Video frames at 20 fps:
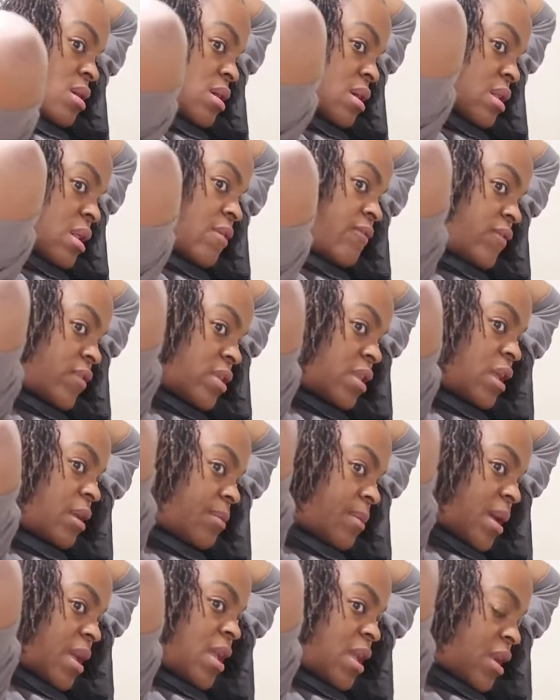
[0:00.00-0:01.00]
and I feel
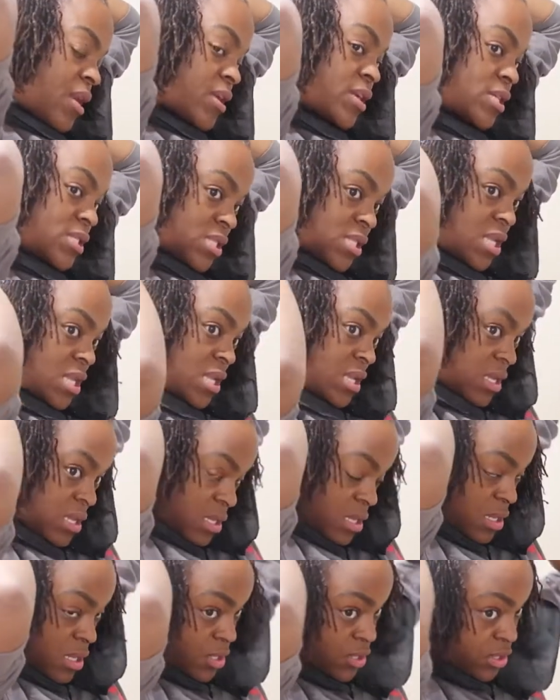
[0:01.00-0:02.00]
like my hair is
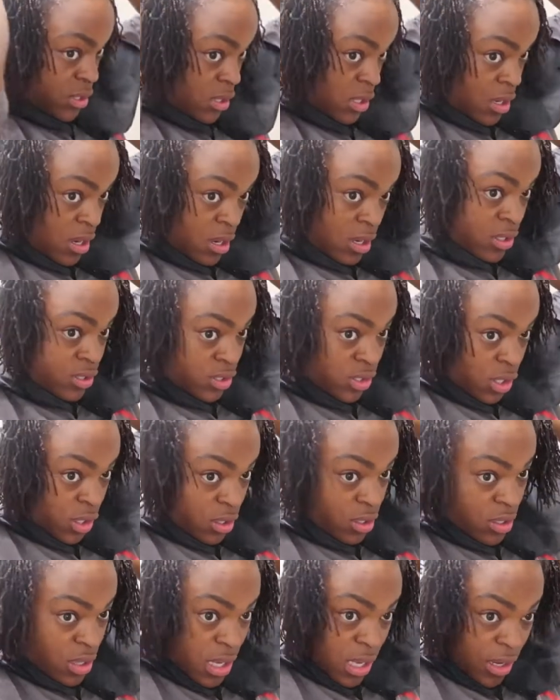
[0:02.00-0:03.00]
thin and there's
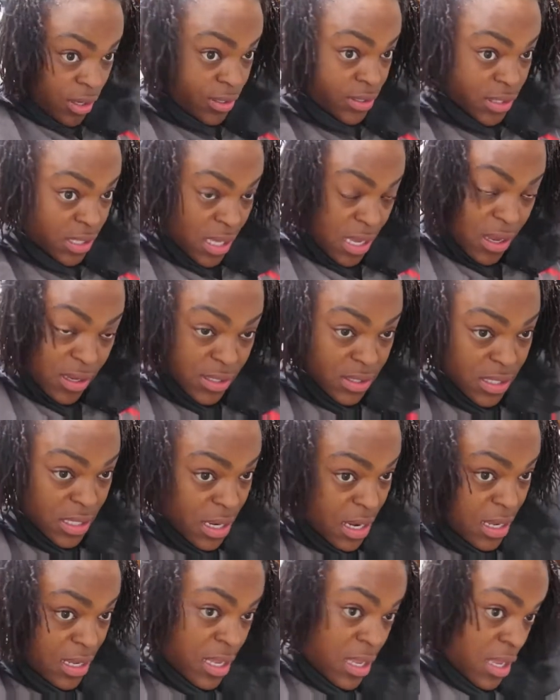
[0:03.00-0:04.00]
certain hairstyles
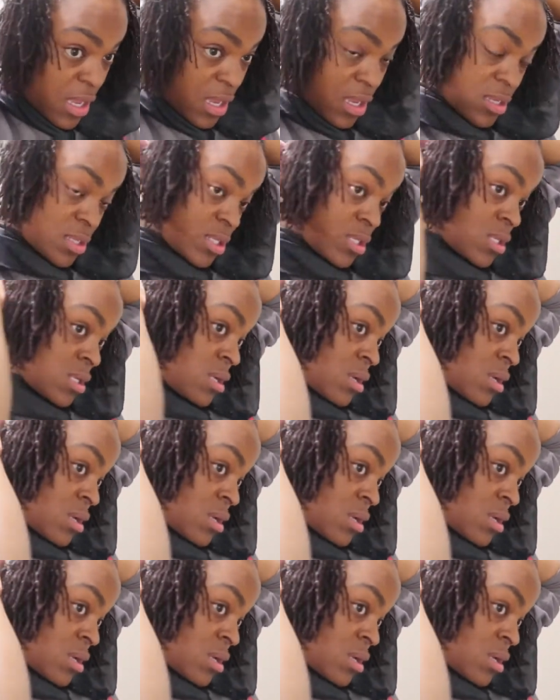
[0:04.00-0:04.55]
that I can't